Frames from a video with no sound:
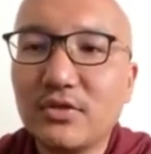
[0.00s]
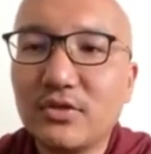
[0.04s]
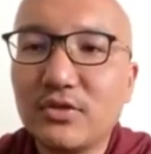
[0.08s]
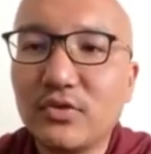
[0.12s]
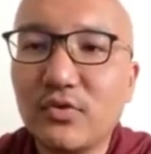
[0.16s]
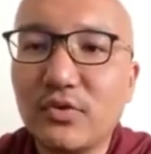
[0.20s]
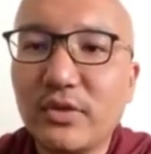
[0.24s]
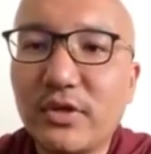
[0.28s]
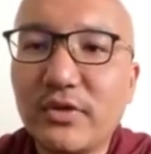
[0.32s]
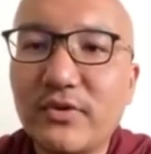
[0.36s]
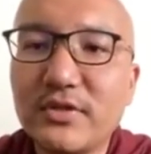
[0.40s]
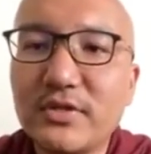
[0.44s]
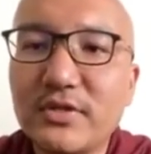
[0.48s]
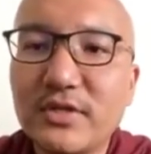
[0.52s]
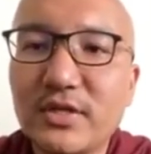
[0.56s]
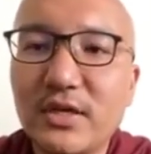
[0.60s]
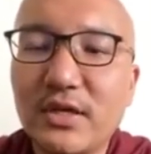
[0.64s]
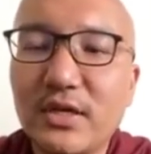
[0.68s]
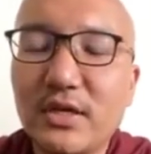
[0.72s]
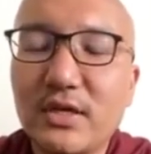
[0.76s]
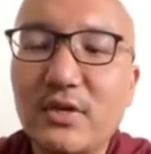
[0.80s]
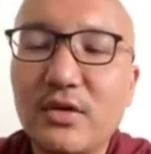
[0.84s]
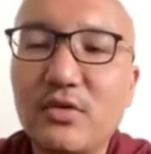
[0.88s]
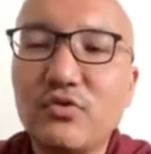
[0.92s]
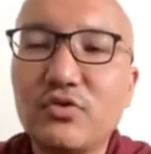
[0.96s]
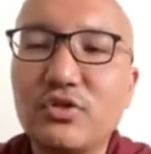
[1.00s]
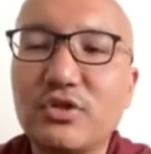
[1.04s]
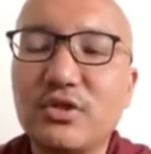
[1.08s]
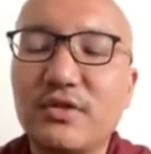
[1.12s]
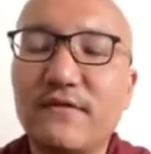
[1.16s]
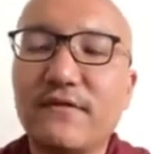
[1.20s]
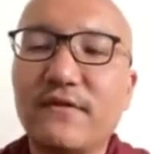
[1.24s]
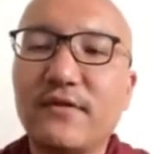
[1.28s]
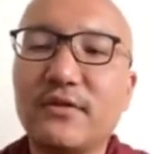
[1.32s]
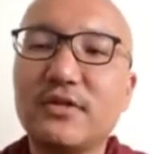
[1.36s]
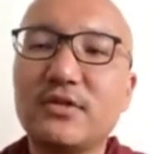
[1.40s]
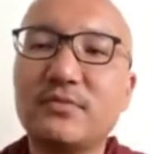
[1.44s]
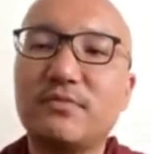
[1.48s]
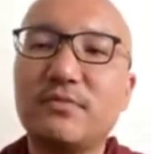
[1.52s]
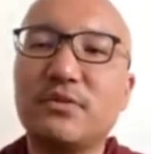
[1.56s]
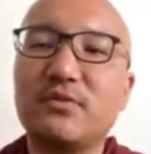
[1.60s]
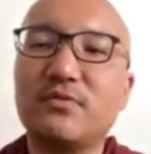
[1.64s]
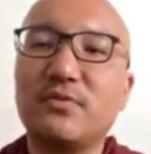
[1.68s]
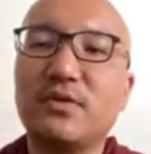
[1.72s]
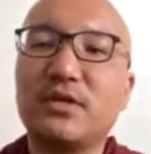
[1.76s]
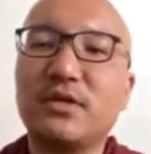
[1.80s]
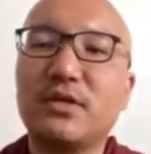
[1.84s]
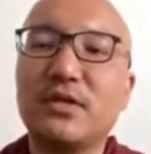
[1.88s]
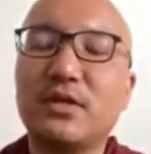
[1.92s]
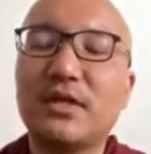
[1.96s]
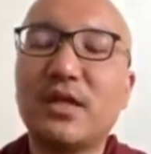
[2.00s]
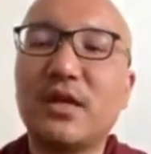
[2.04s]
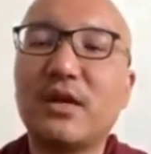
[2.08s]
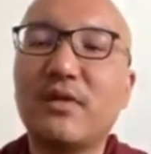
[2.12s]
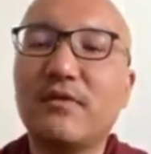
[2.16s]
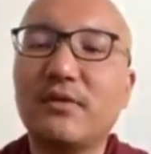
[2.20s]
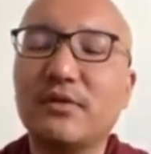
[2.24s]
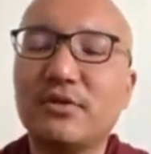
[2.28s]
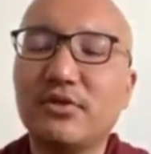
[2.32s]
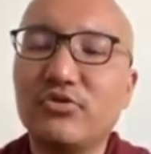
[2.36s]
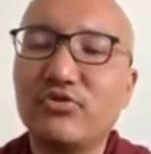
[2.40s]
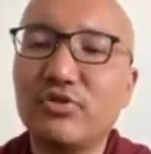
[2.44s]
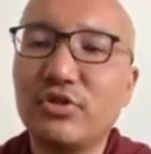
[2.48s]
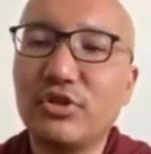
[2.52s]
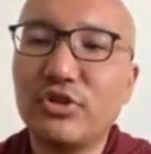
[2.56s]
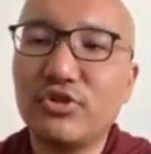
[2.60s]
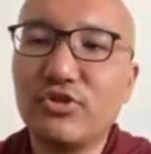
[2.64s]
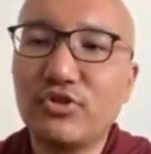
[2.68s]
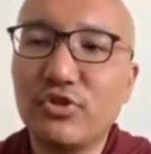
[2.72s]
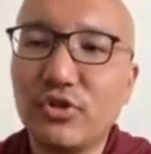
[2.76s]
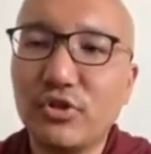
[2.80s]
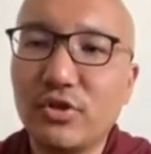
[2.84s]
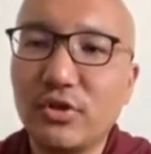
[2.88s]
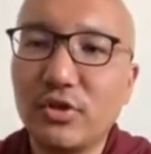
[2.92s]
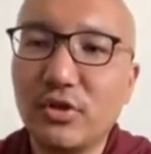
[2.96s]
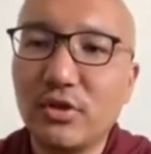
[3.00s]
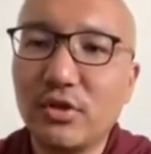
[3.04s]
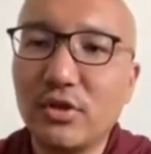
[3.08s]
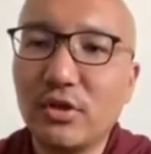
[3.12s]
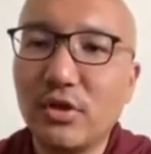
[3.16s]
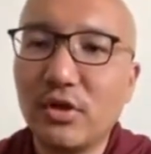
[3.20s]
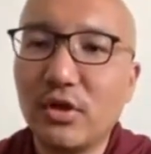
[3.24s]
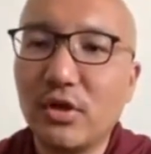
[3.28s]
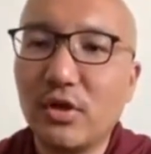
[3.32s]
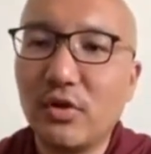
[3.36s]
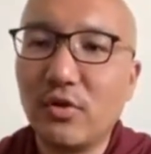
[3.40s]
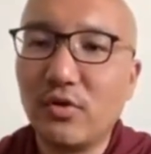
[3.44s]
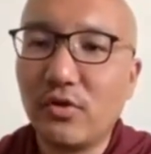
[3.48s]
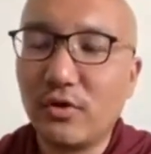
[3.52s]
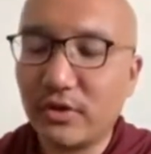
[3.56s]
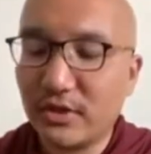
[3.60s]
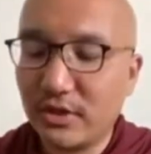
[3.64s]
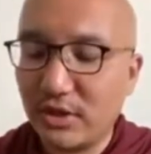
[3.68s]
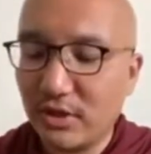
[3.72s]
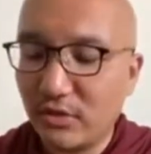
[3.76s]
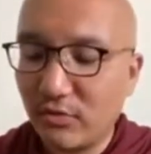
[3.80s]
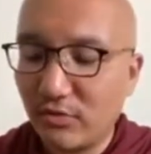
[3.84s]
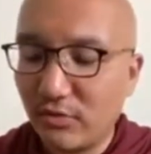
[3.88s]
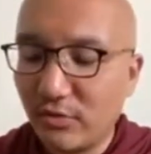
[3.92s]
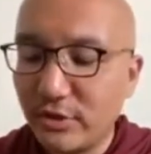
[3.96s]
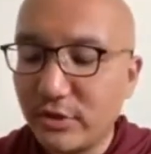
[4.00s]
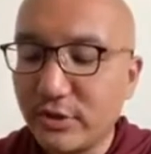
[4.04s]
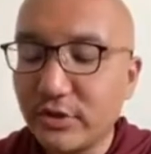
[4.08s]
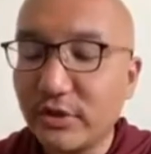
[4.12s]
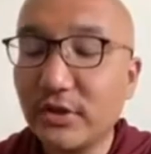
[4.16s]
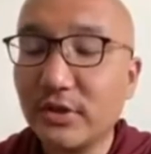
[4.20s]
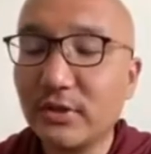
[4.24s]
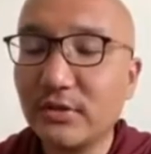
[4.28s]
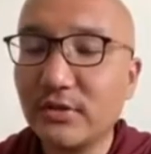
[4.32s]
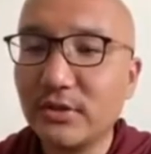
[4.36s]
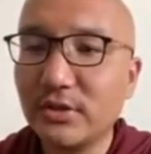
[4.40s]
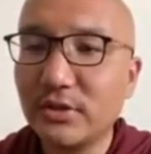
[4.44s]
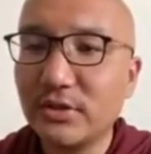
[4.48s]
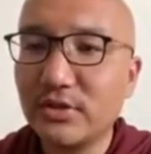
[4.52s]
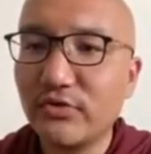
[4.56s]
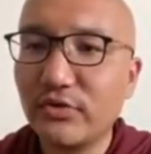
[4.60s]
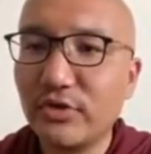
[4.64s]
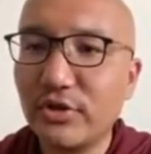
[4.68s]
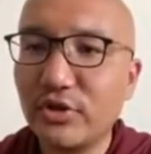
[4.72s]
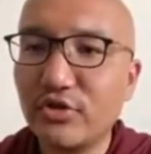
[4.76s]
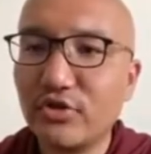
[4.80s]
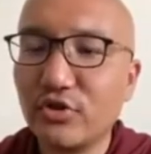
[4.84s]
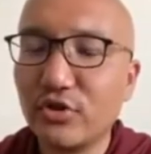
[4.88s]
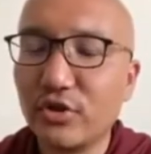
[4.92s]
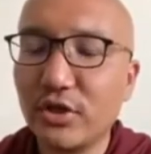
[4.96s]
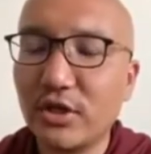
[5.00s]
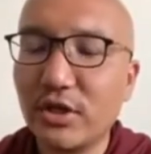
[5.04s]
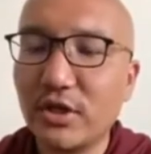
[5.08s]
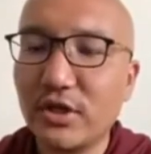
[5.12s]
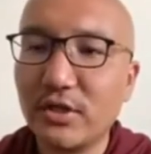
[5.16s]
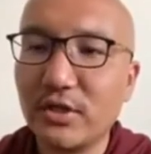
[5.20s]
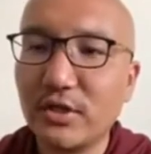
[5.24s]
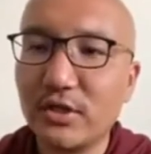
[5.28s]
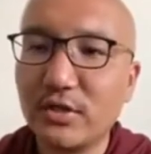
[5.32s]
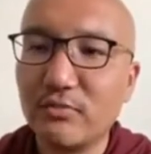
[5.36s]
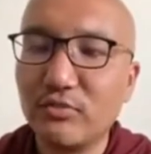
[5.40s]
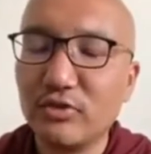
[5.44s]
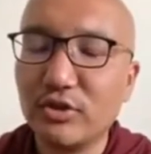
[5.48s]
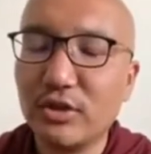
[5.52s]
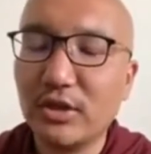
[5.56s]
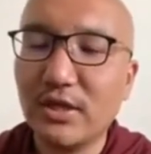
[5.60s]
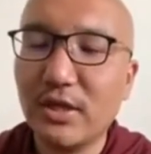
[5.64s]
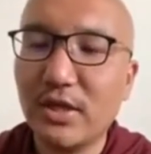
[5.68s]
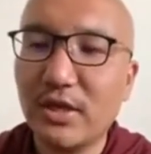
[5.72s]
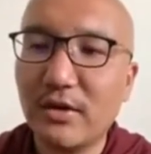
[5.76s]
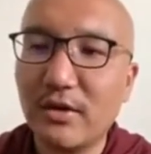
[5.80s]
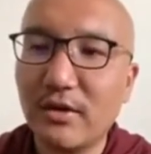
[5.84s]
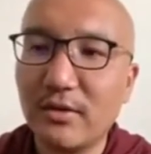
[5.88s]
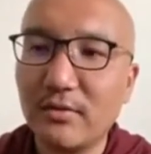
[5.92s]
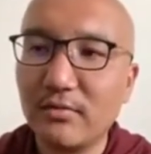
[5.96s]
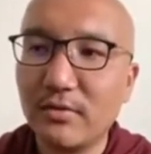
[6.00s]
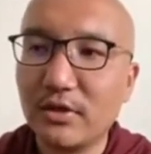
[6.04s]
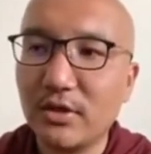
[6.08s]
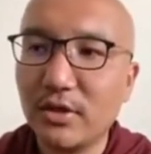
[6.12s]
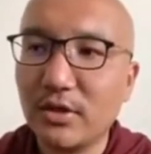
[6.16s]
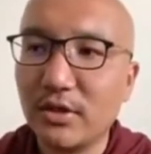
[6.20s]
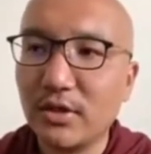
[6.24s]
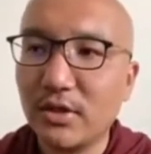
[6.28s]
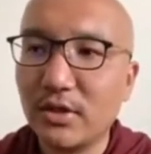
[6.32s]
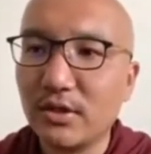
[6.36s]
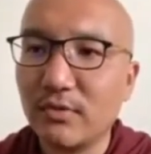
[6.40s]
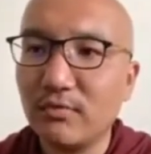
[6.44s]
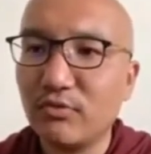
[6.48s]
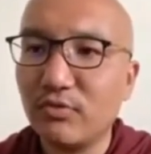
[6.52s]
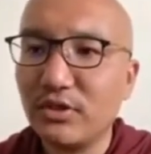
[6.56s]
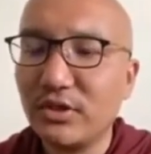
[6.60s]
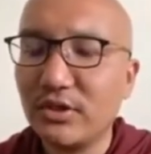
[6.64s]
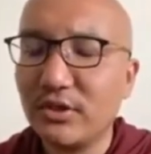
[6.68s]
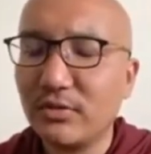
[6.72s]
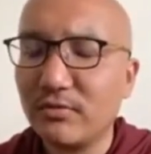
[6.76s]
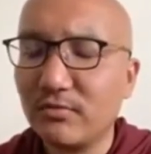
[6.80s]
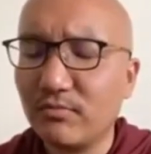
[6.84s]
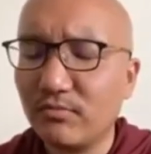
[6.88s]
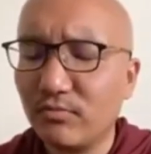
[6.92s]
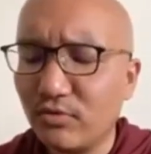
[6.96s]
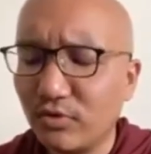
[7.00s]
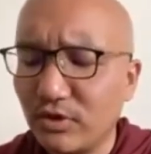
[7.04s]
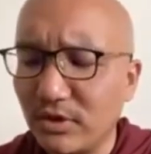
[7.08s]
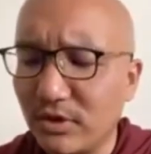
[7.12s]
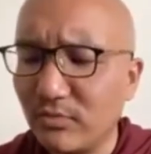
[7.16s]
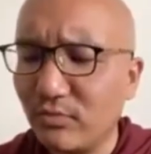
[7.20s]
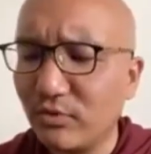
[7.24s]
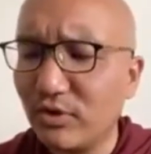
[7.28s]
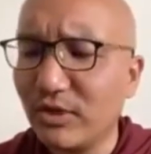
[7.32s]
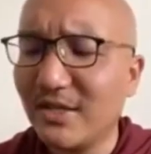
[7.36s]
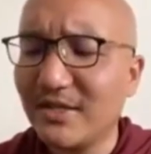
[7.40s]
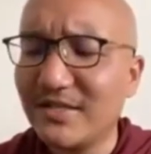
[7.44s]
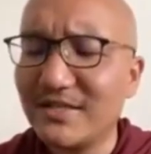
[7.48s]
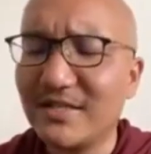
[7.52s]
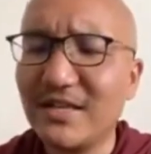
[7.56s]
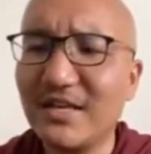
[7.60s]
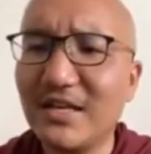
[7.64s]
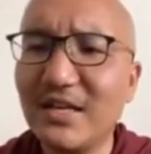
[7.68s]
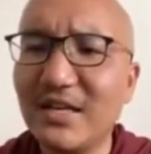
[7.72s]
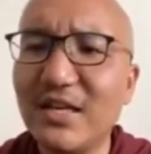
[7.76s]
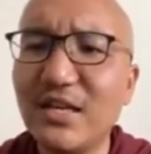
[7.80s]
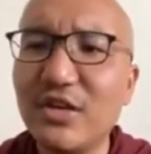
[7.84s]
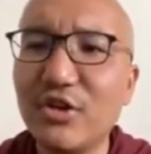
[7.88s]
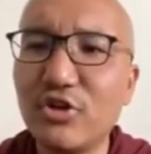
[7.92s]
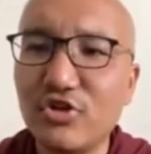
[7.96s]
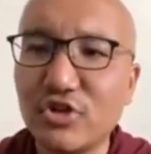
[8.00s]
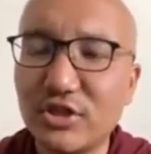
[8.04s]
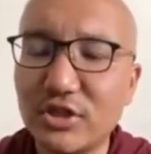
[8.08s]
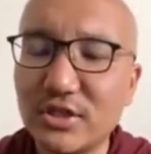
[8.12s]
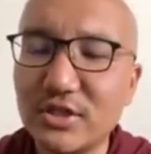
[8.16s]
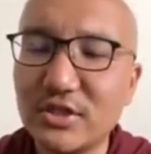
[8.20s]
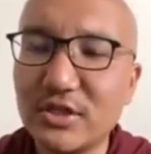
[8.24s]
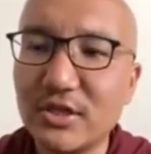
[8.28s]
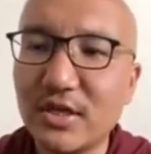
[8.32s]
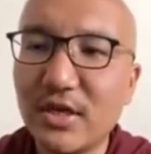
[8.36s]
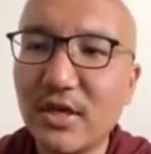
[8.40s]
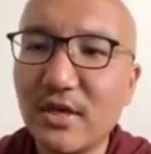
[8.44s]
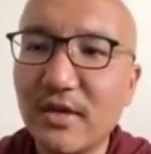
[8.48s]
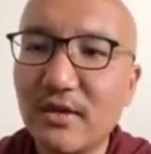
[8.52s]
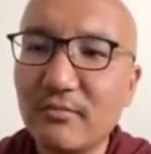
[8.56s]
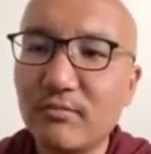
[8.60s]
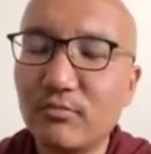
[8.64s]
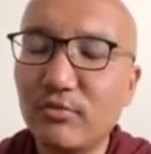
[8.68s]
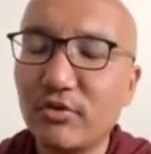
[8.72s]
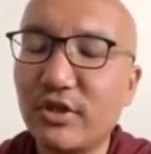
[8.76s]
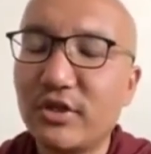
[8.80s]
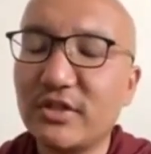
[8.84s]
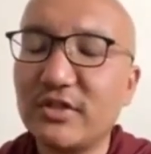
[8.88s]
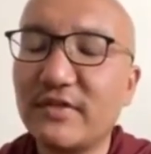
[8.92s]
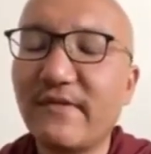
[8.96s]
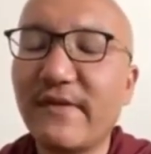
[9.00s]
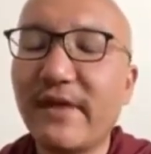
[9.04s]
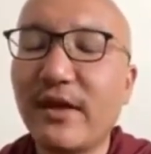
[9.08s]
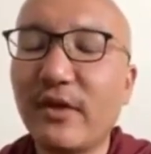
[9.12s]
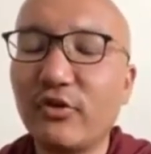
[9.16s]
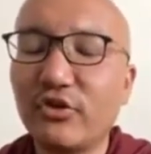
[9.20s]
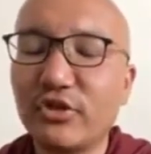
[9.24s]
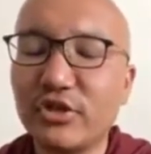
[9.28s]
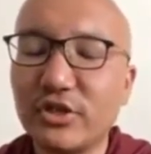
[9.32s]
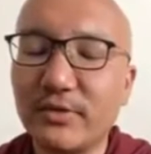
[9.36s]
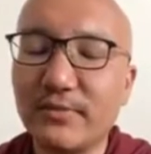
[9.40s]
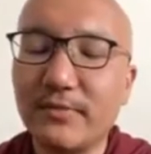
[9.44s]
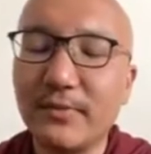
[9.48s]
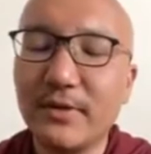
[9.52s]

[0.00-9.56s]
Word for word: So there is a huge difference between the Theravada tradition or the original tradition in the Buddha in, in the Buddha, Buddha's lineages, Buddha's fellowship,